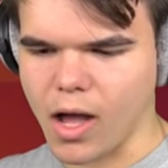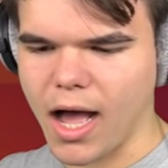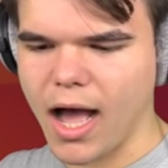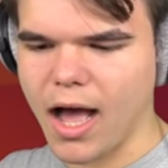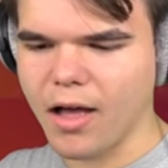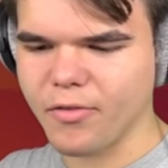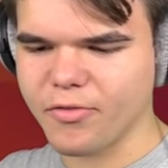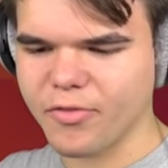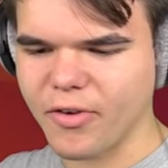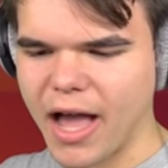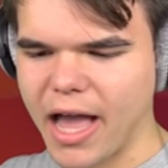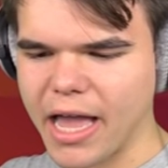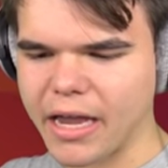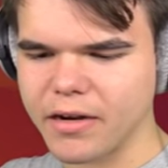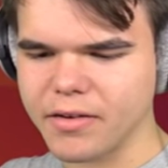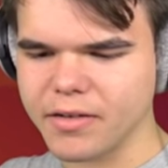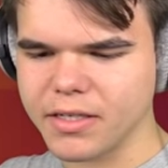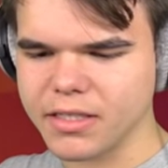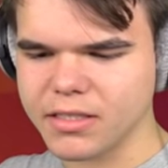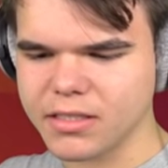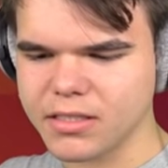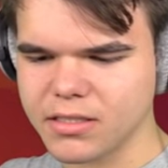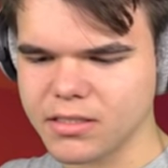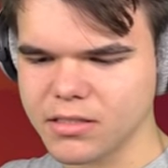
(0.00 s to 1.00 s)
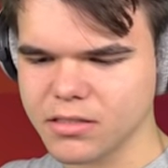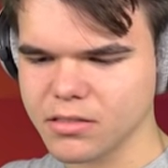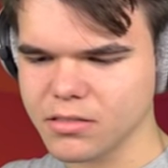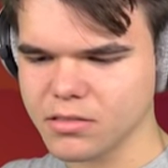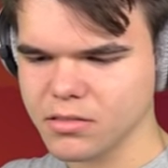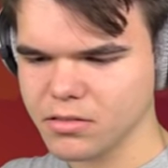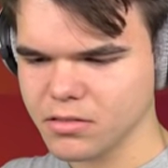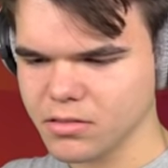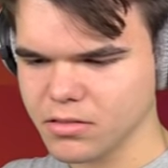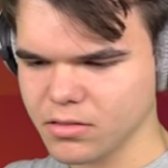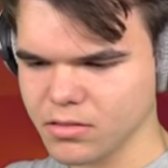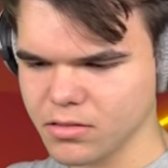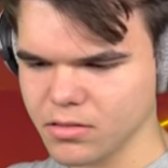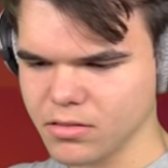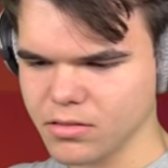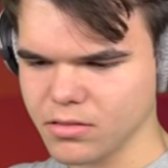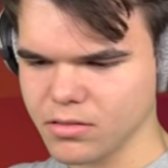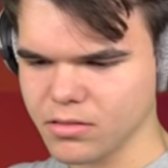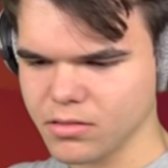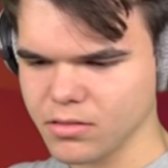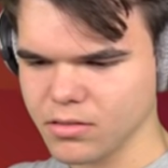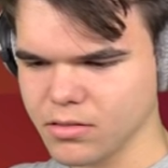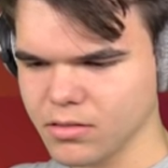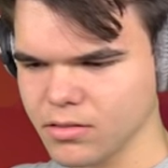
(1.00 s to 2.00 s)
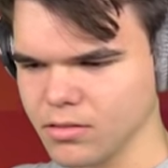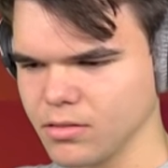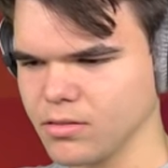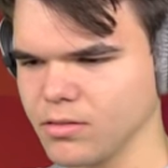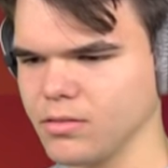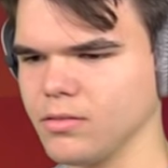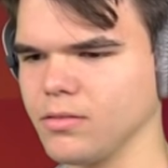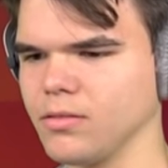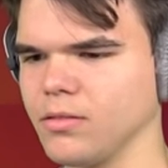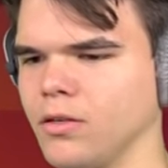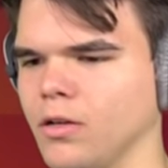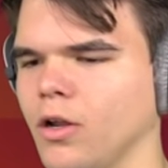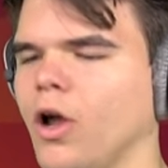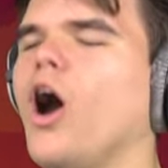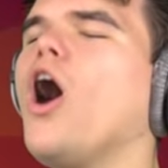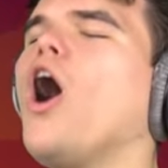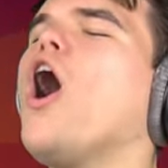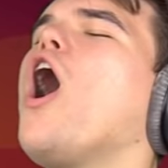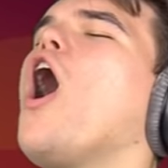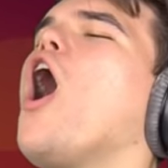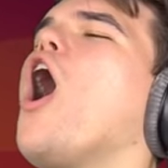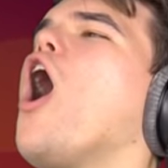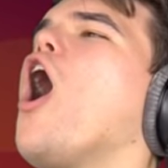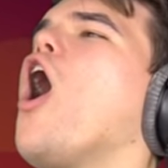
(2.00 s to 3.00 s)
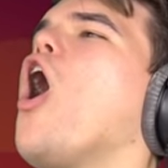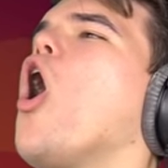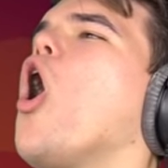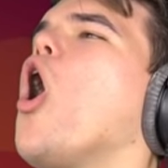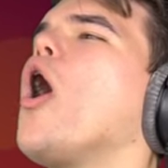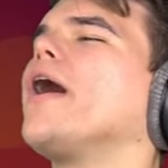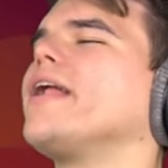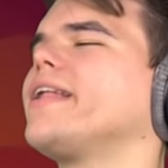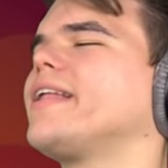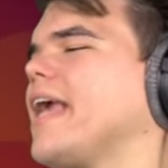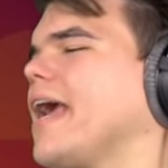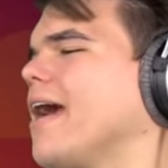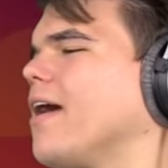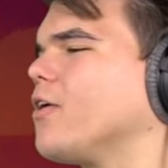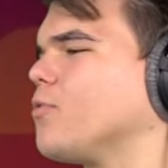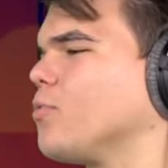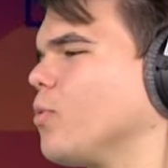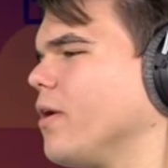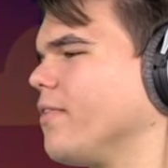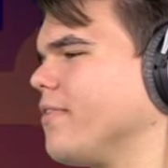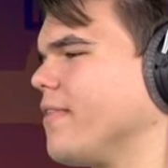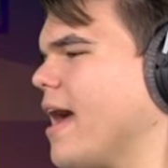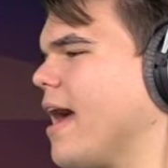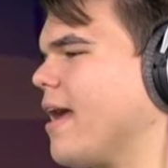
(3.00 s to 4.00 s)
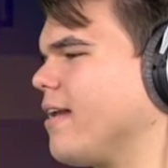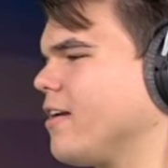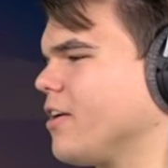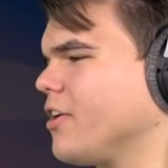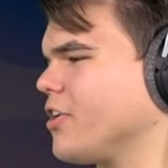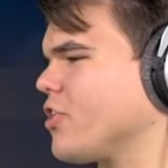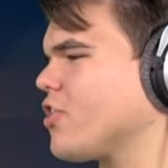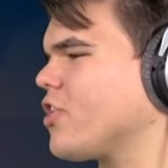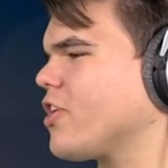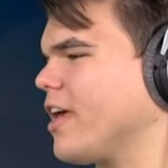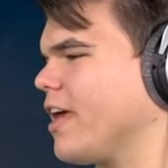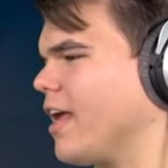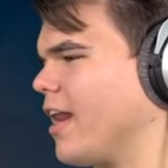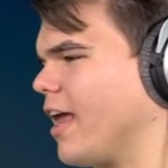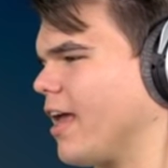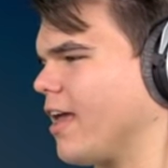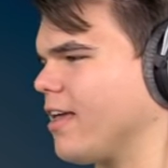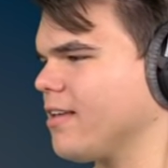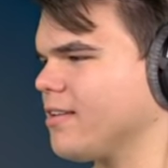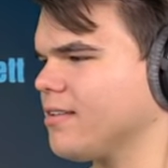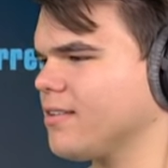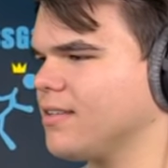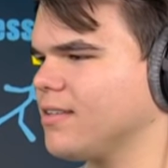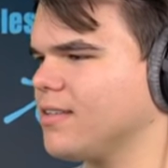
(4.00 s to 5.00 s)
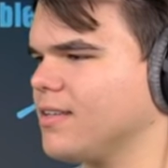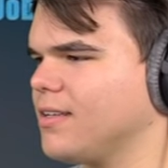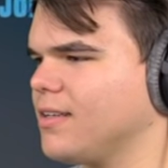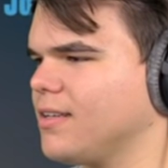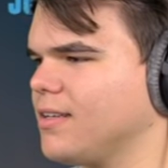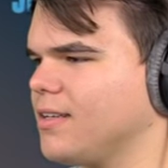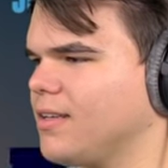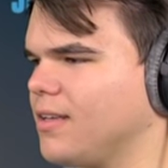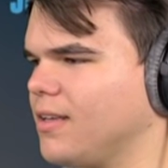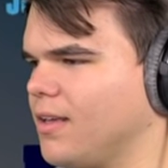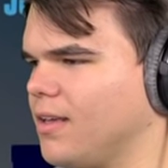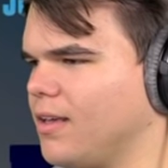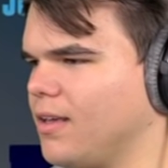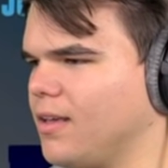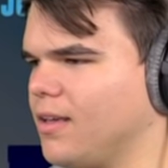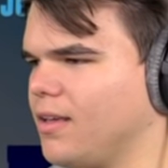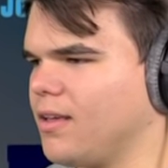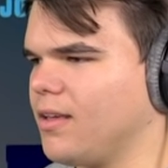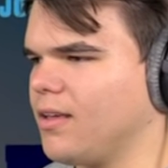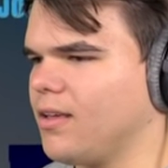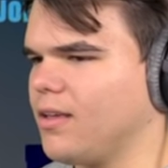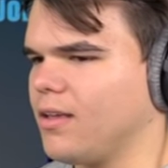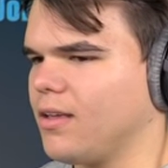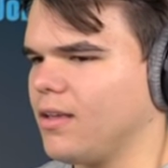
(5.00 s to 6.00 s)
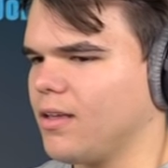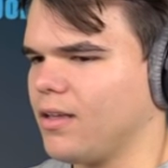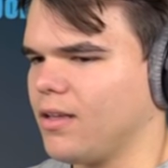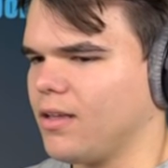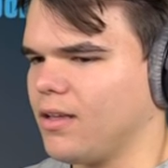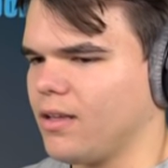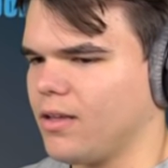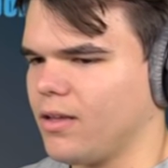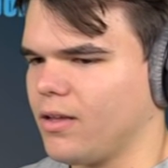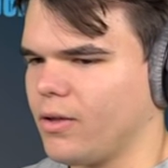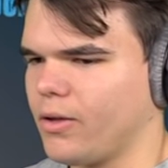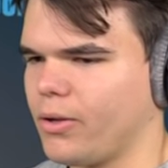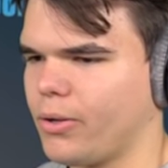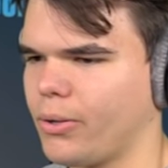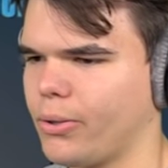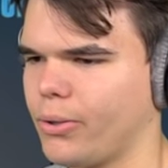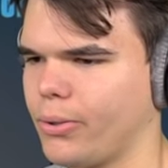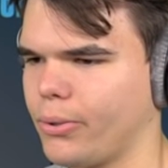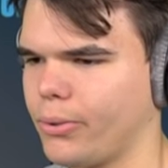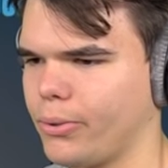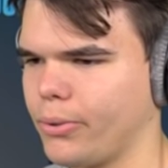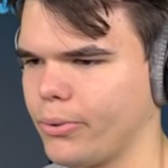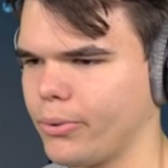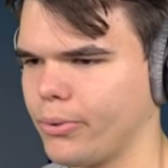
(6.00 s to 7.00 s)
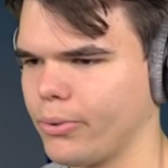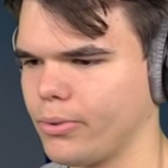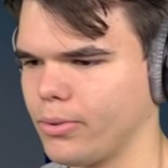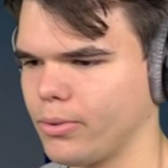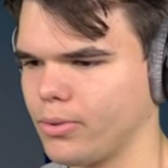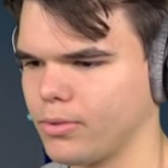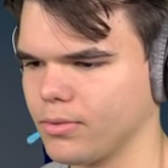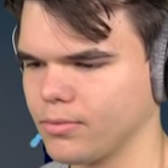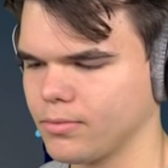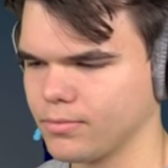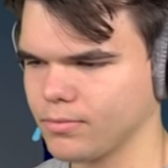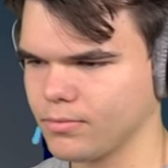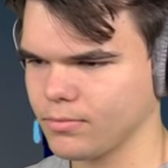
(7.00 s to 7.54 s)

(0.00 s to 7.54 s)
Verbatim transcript: hot fire is? Fire. Oh, and Garrett won that. Garrett managed to win. Somehow. I don't know how Jelly sometimes still